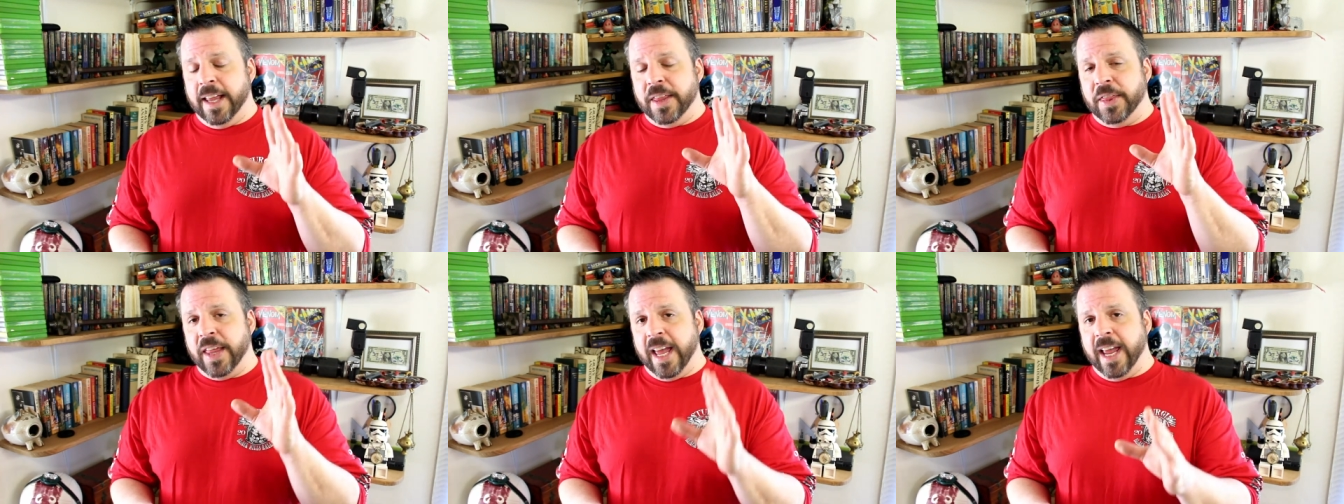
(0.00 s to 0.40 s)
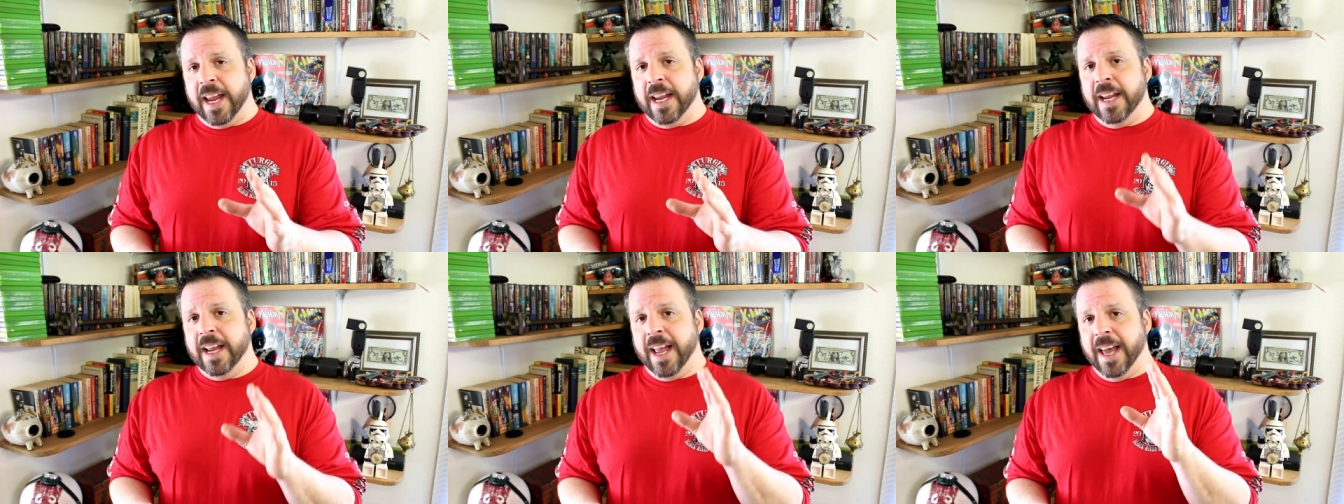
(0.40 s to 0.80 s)

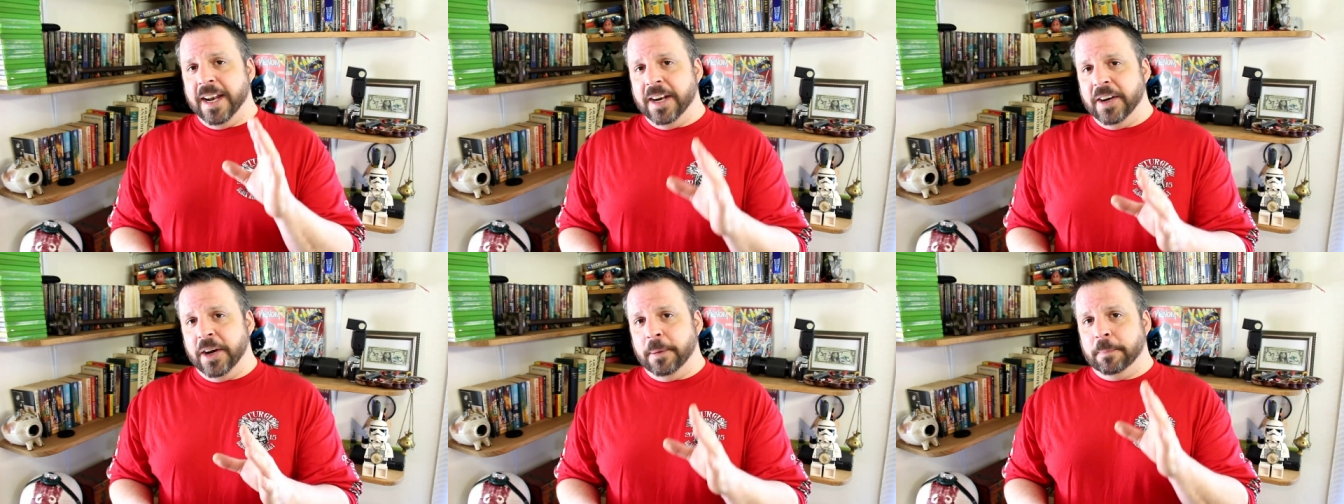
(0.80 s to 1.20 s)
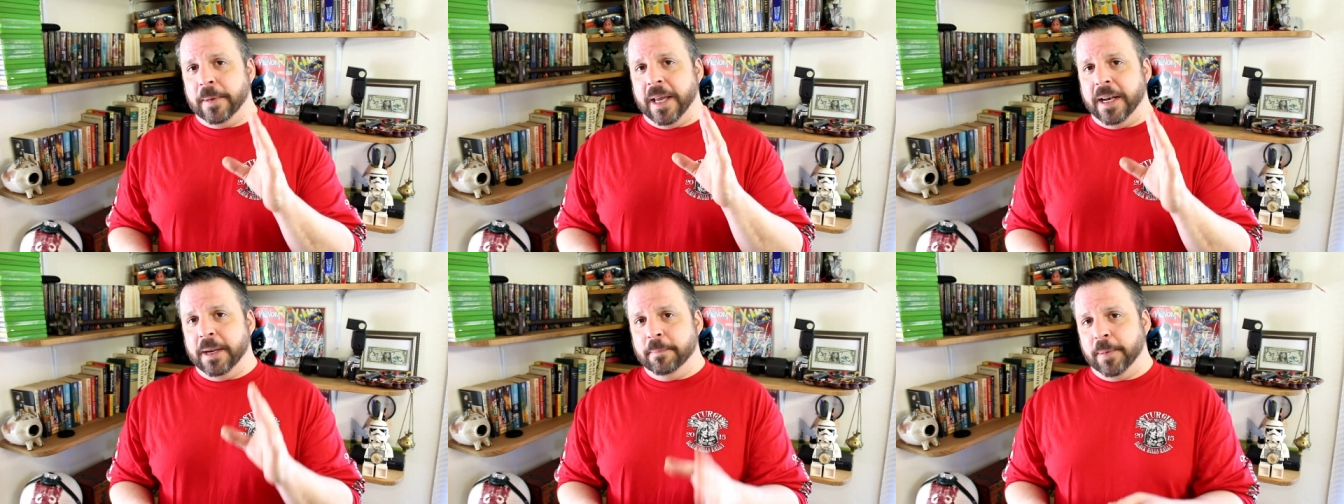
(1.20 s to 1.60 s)
They ended up
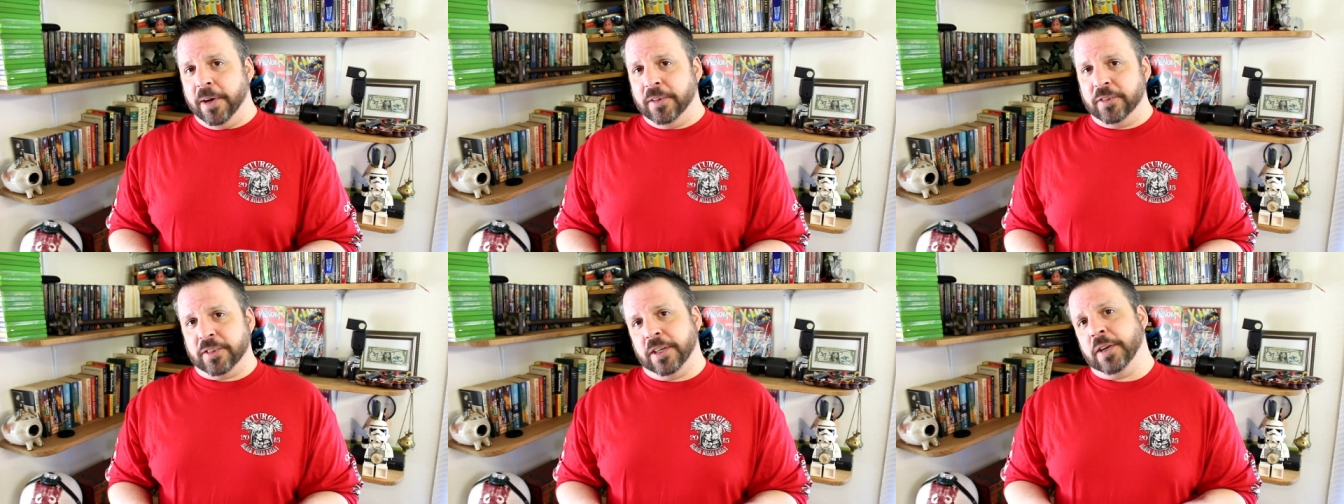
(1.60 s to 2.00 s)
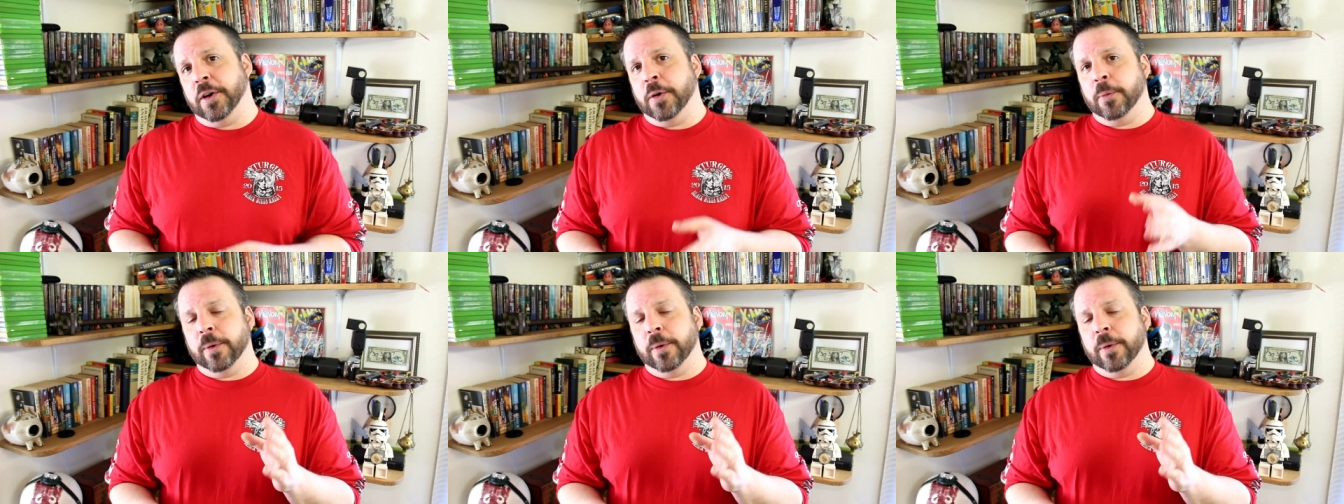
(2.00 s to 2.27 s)
getting busted